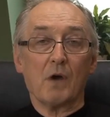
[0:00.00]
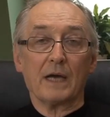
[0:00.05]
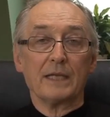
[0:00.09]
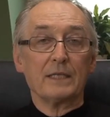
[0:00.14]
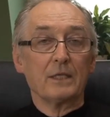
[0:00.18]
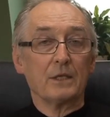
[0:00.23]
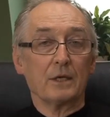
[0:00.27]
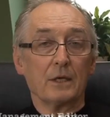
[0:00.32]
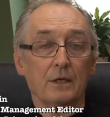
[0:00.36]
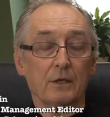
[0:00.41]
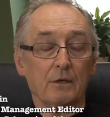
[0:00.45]

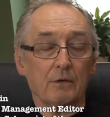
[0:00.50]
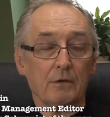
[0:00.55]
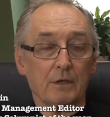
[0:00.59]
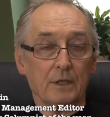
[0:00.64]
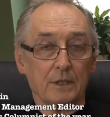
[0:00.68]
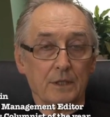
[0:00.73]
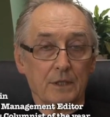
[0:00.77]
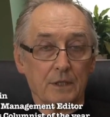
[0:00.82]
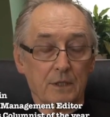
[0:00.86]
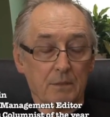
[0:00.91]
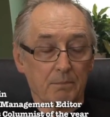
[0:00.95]
writer
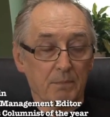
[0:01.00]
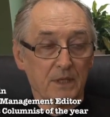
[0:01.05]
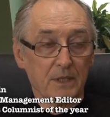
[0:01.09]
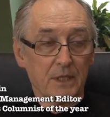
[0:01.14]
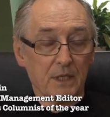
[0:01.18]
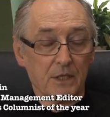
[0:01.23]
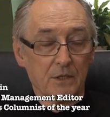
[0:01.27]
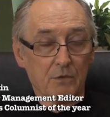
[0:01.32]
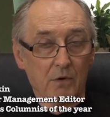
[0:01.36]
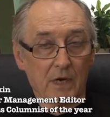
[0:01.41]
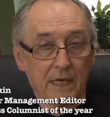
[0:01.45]
and
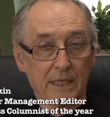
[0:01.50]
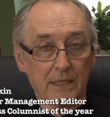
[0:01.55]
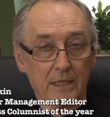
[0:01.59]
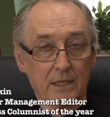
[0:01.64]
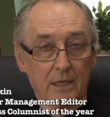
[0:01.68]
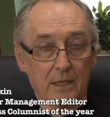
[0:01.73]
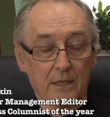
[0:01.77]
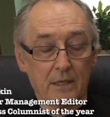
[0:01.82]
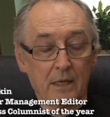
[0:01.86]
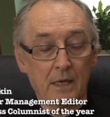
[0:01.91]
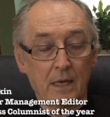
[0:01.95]
business
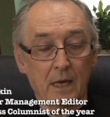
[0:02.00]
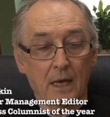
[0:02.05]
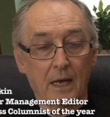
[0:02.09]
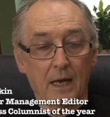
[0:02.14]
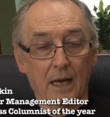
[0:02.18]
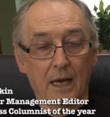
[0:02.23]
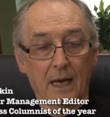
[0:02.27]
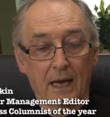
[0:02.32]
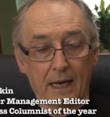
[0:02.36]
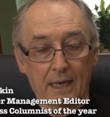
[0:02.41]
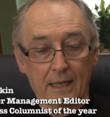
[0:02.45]
writer,
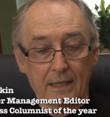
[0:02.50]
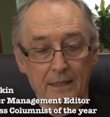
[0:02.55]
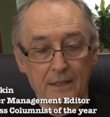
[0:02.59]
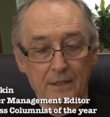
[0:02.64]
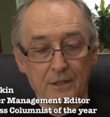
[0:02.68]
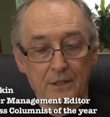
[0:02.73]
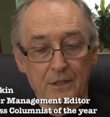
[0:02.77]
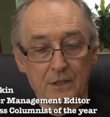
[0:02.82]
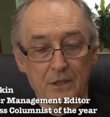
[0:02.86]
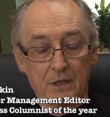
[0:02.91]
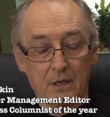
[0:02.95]

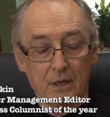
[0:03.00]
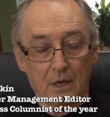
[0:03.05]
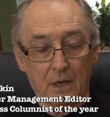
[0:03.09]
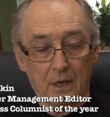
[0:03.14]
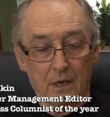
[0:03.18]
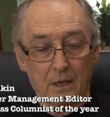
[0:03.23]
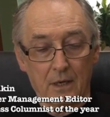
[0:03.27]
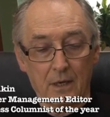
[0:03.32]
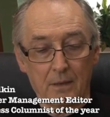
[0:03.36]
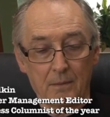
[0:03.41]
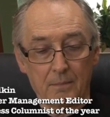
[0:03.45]
and
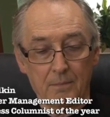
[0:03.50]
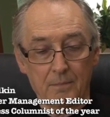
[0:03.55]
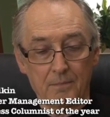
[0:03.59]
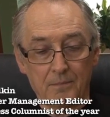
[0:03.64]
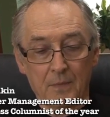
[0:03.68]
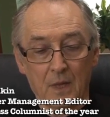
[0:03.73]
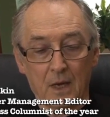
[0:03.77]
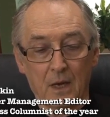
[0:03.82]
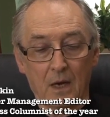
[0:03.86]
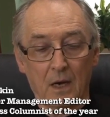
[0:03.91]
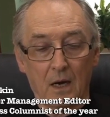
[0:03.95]

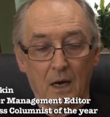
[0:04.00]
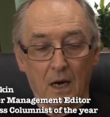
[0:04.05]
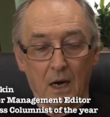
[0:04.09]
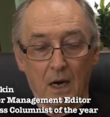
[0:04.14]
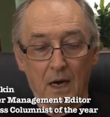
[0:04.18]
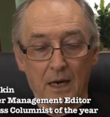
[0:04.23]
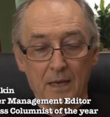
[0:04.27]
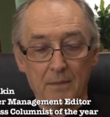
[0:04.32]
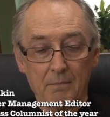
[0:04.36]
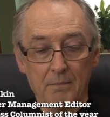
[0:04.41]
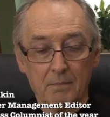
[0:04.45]

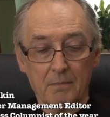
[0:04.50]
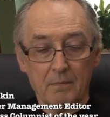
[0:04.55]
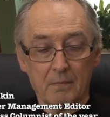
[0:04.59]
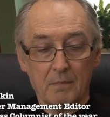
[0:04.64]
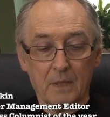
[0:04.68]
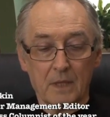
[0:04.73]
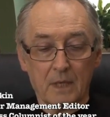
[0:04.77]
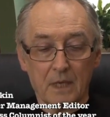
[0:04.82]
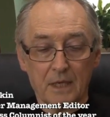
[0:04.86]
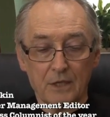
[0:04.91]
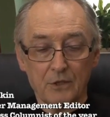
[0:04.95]
I'm
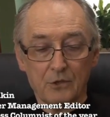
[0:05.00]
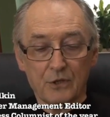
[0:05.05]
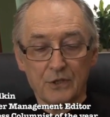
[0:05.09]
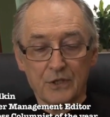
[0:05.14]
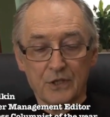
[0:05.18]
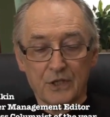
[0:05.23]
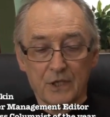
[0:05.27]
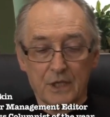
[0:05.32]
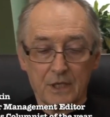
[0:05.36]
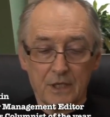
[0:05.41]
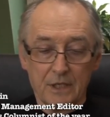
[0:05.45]

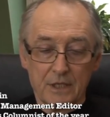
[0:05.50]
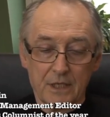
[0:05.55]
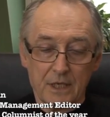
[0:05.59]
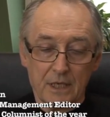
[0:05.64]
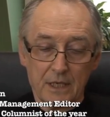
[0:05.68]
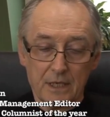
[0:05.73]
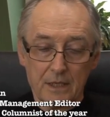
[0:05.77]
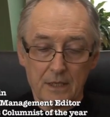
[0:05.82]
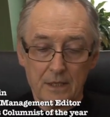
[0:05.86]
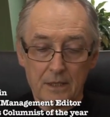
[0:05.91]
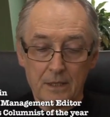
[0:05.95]
interested
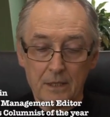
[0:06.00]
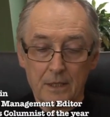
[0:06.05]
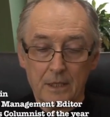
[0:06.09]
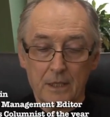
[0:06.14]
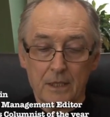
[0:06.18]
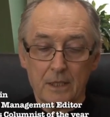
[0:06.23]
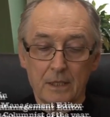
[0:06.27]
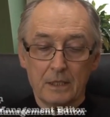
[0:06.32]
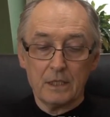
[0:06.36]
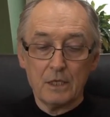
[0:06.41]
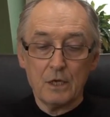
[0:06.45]
in
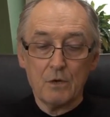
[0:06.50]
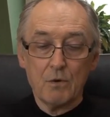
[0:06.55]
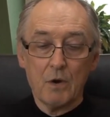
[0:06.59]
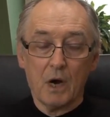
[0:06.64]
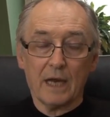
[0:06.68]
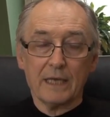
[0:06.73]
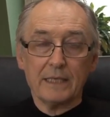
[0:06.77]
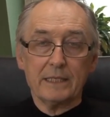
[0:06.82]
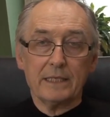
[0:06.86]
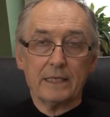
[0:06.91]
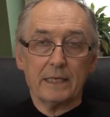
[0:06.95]
new
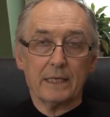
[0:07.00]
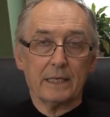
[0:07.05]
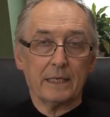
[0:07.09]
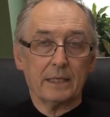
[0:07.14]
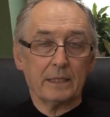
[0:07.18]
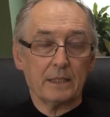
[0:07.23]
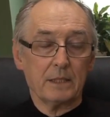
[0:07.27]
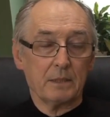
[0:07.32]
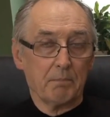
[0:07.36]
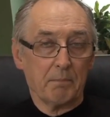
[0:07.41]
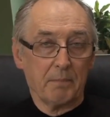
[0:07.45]

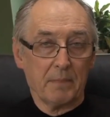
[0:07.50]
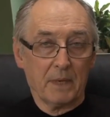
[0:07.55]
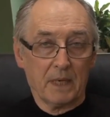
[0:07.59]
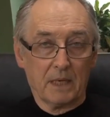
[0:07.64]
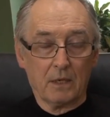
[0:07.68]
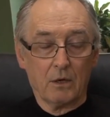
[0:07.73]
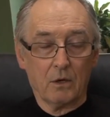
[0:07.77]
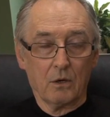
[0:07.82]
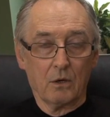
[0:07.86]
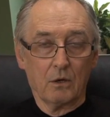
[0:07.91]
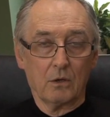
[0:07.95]
ideas
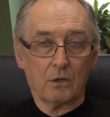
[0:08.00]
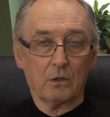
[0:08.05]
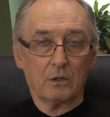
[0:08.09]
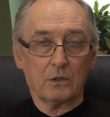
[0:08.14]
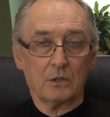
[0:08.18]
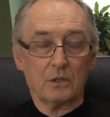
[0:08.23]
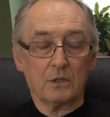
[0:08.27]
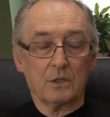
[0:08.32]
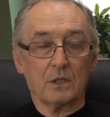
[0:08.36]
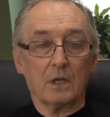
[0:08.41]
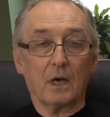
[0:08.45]

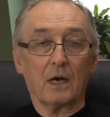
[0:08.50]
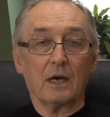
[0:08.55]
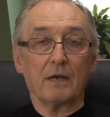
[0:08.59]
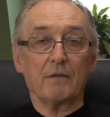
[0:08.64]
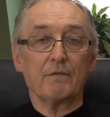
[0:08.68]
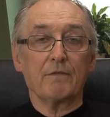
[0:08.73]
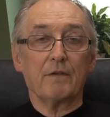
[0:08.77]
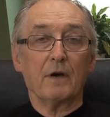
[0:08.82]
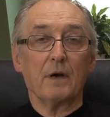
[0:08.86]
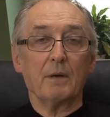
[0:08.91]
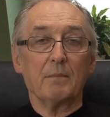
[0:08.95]
because
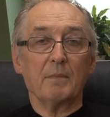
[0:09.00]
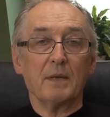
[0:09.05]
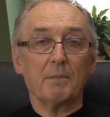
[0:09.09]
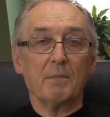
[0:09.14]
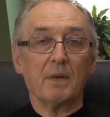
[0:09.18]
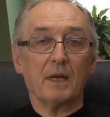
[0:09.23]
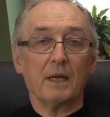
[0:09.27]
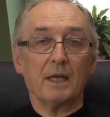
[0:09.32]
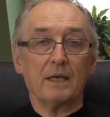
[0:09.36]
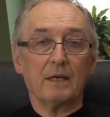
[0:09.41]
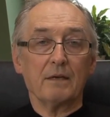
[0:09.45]
I firmly
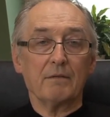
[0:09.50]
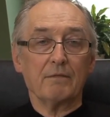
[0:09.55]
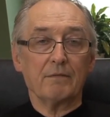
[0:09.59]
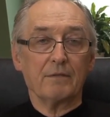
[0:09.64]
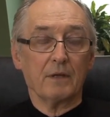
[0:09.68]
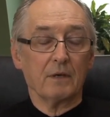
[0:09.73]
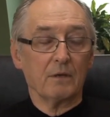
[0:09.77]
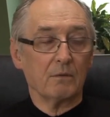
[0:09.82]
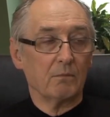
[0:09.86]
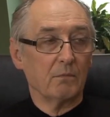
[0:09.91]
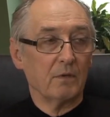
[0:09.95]

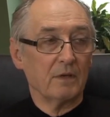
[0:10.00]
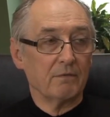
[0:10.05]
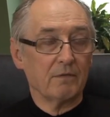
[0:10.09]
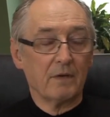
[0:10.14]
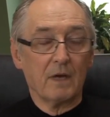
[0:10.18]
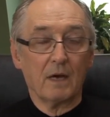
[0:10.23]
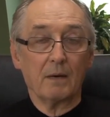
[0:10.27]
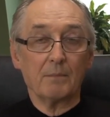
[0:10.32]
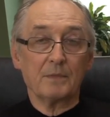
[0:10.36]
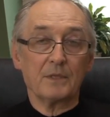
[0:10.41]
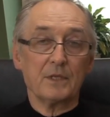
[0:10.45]
believe that we've
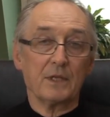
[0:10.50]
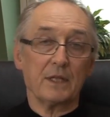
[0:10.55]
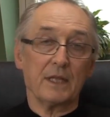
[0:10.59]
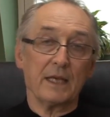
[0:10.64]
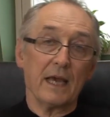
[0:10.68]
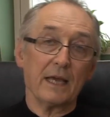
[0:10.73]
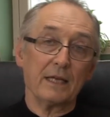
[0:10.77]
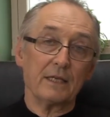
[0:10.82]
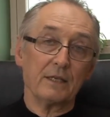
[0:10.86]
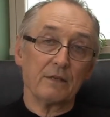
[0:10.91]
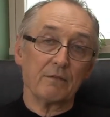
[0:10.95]
come to
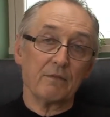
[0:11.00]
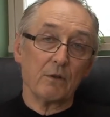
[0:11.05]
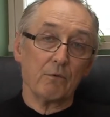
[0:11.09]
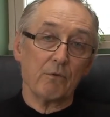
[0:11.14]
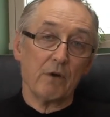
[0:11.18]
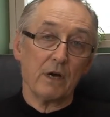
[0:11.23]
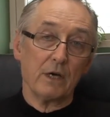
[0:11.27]
the end of the